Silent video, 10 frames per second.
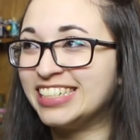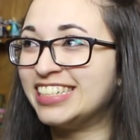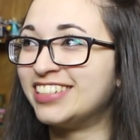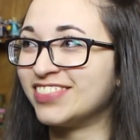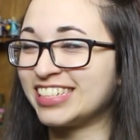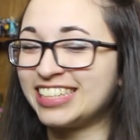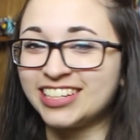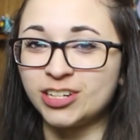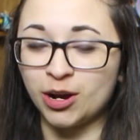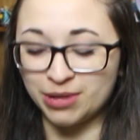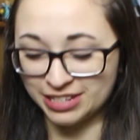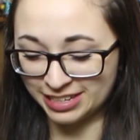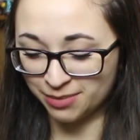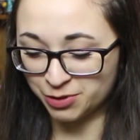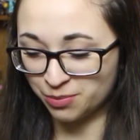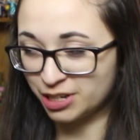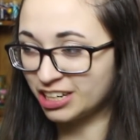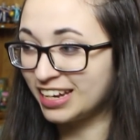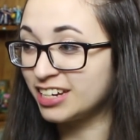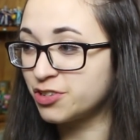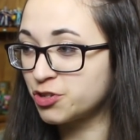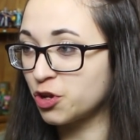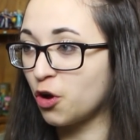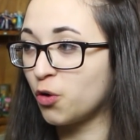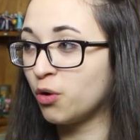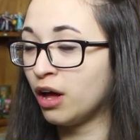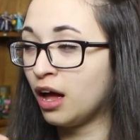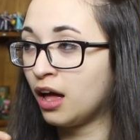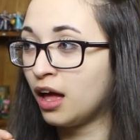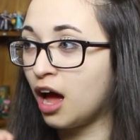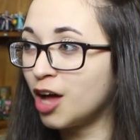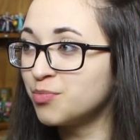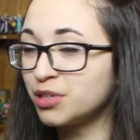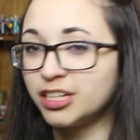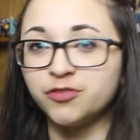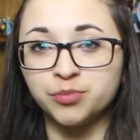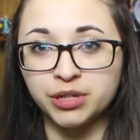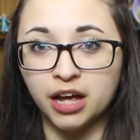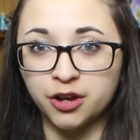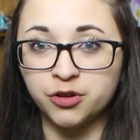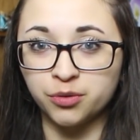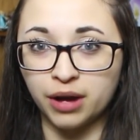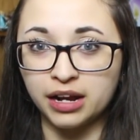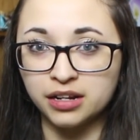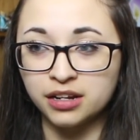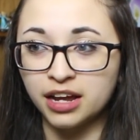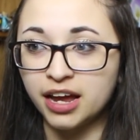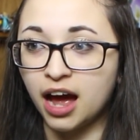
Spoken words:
Oh my god, I could talk about this game so much. It is so unbelievably underrated.